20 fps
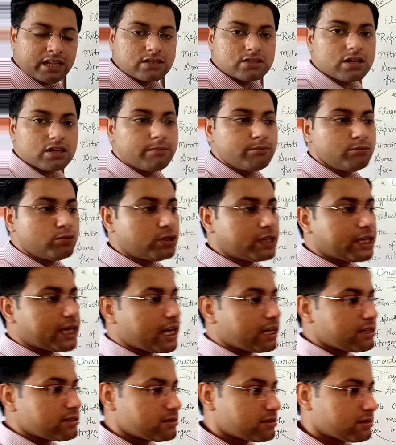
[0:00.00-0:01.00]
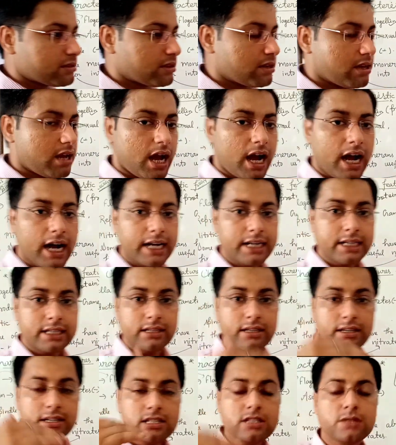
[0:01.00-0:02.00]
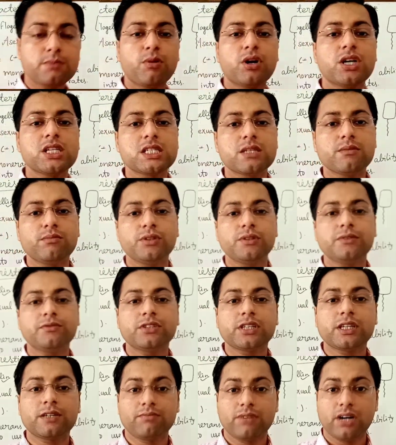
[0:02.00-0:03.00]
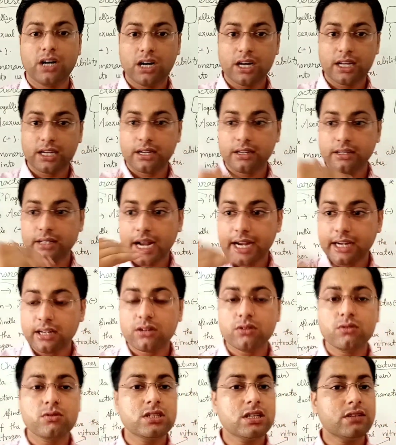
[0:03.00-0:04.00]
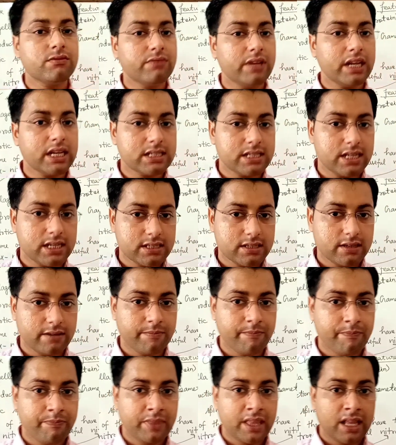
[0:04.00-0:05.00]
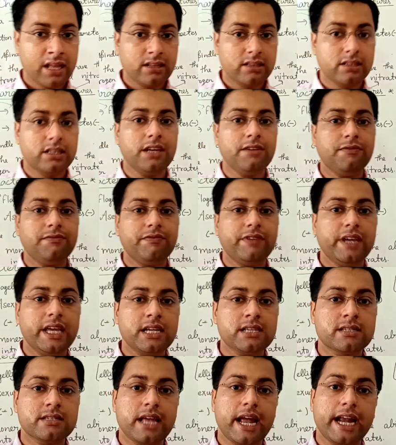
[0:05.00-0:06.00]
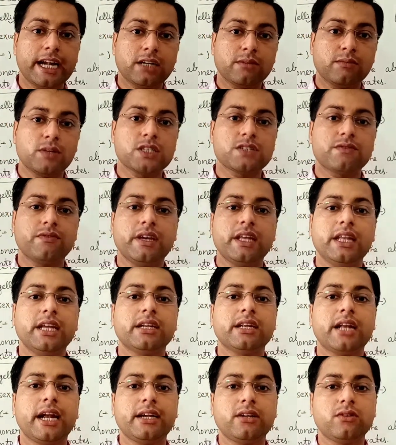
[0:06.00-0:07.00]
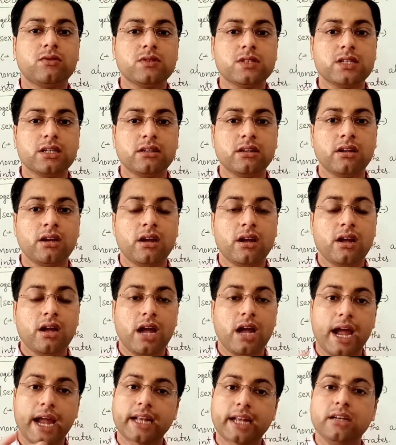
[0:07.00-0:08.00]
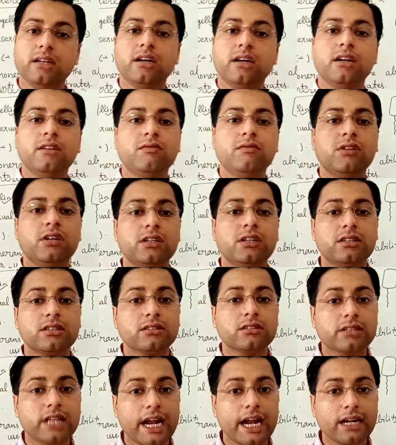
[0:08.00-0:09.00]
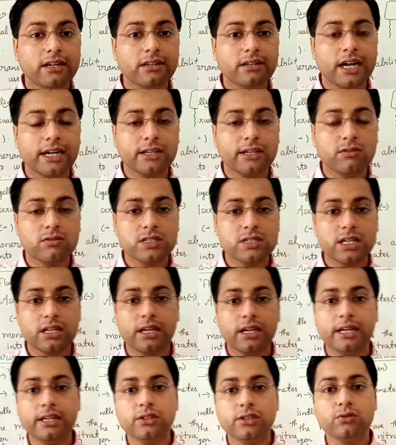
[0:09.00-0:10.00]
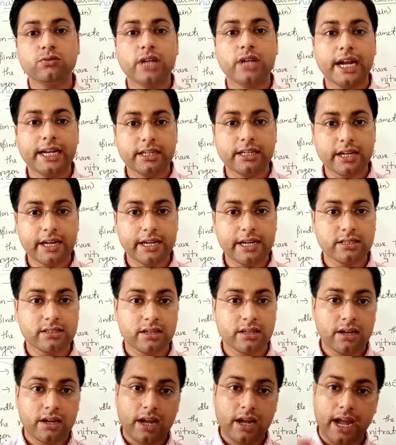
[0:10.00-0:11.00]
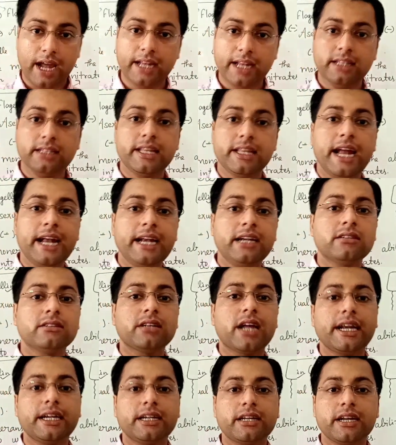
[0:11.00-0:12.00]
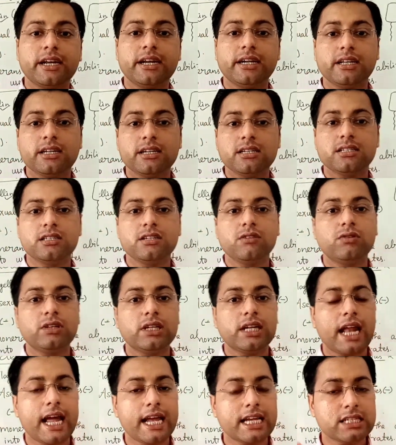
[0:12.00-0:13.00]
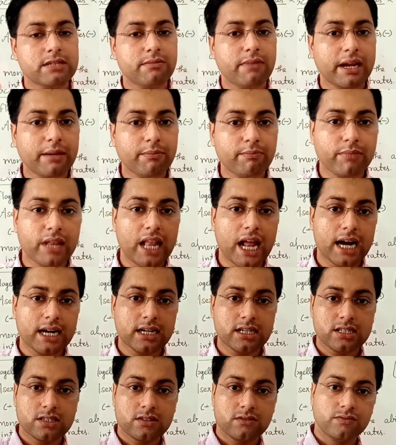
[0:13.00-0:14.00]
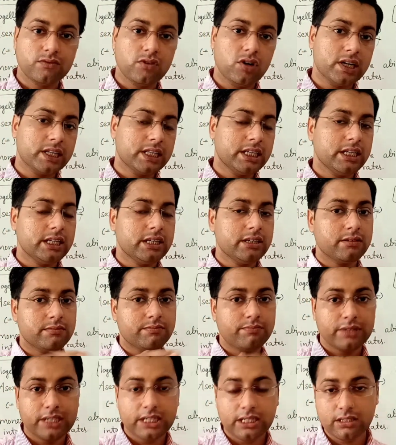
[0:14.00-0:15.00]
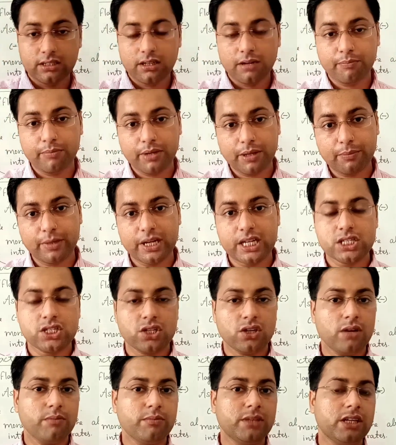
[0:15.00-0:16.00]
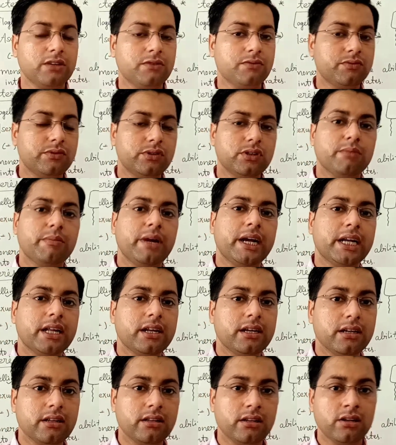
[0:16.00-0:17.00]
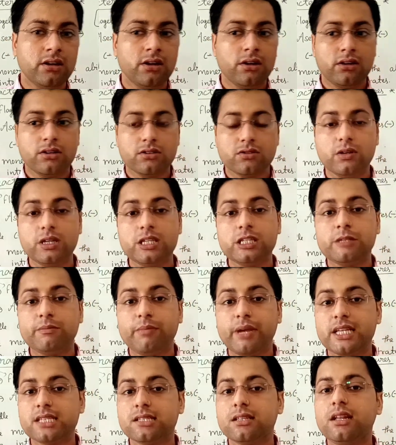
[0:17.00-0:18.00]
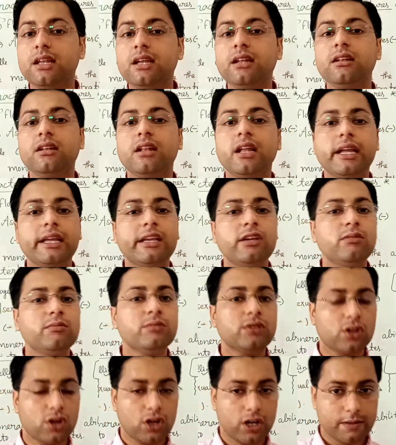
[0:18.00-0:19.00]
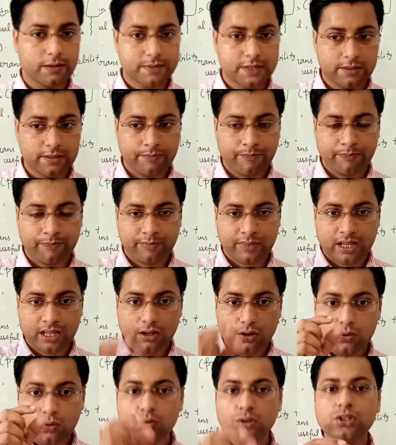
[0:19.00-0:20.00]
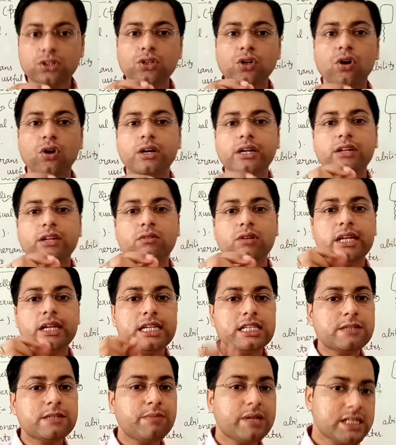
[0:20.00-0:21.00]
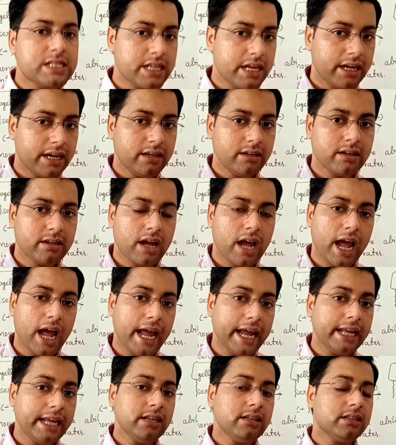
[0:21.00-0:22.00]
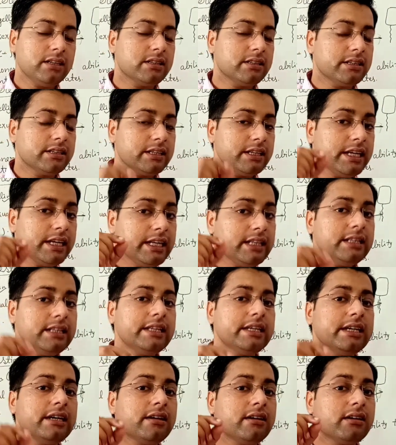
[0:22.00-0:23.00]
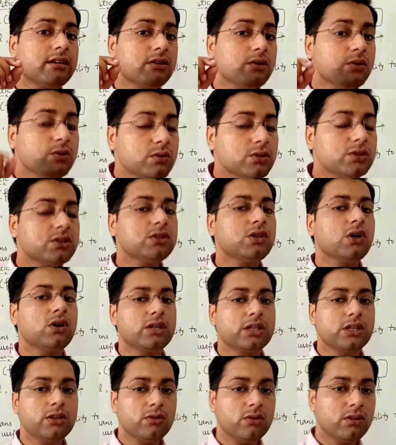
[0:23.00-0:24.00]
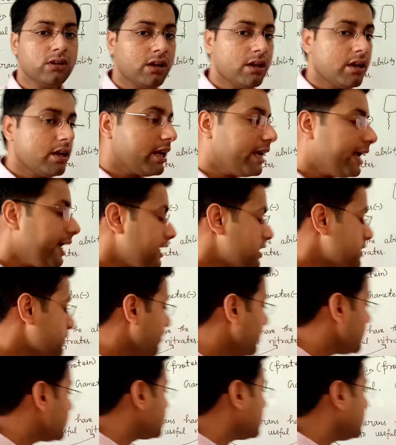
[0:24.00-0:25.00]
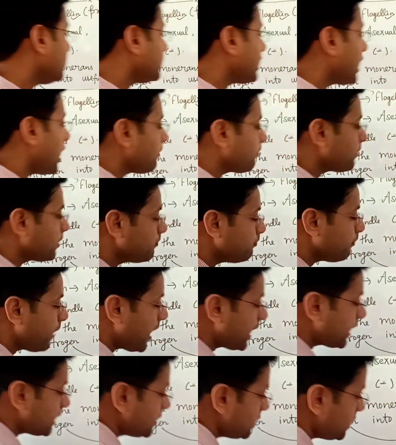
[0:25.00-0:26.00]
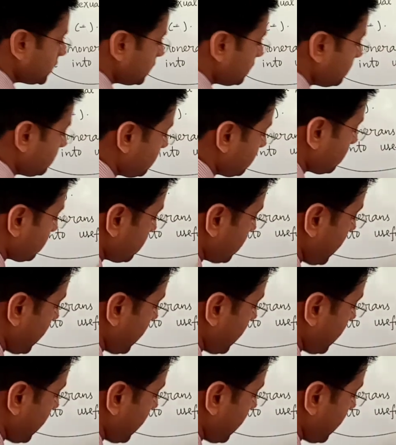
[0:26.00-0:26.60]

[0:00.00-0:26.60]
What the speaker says: some monerans are responsible for nitrogen fixation. They fix atmospheric nitrogen and convert that nitrogen into nitrate, and that nitrate is utilized by plants for their in the preparation of their food material. So especially in legume crops, root nodule is present, and in their root nodule a special type of bacterium,